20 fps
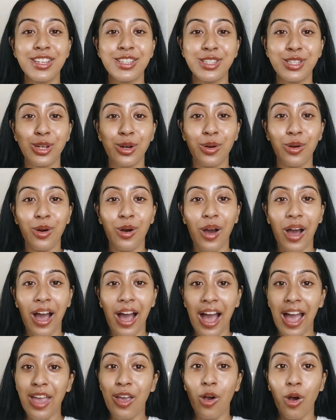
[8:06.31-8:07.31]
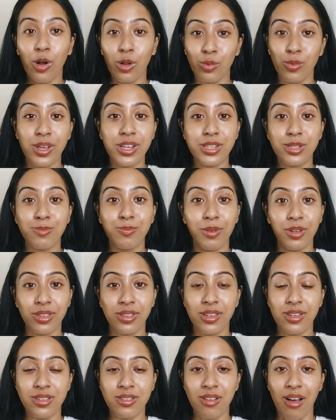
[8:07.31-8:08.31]
So I always
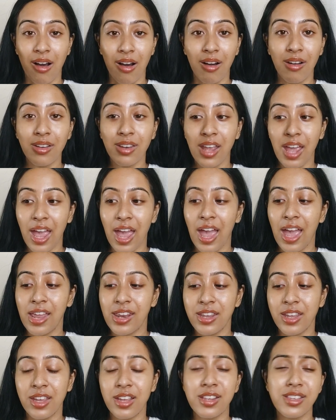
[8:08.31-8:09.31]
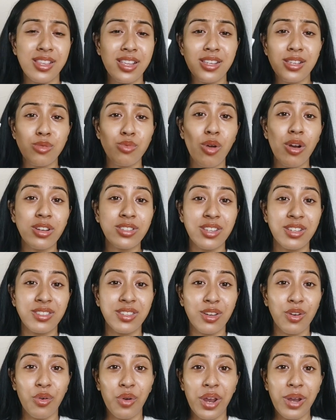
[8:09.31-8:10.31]
put this on, and this works
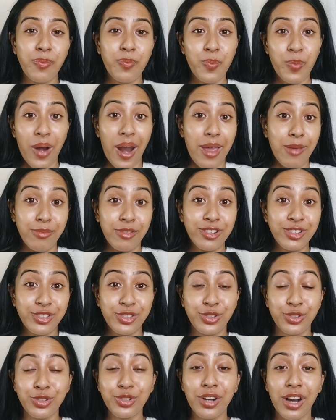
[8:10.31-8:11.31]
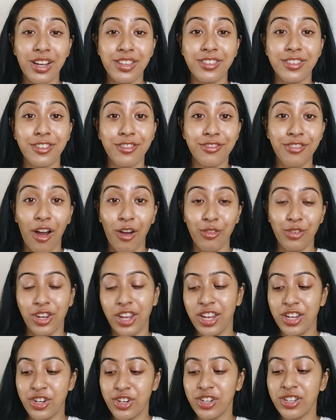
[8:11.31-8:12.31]
as a great primer too under
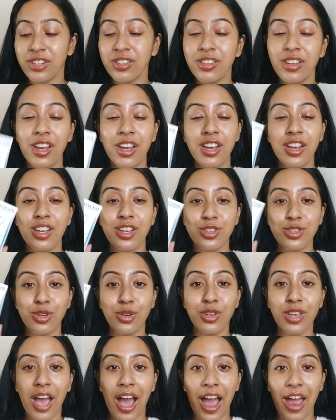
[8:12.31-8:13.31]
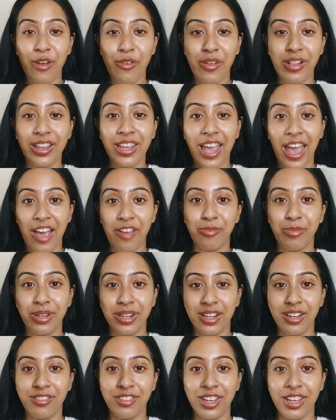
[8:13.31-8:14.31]
foundation. So yeah, I really have
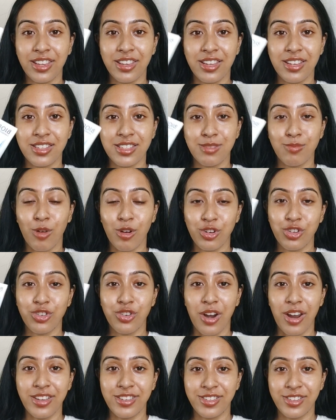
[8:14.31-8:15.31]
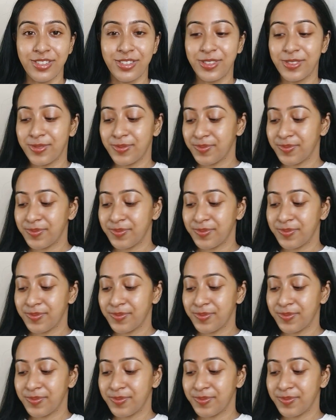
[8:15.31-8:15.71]
been loving this moisturizer.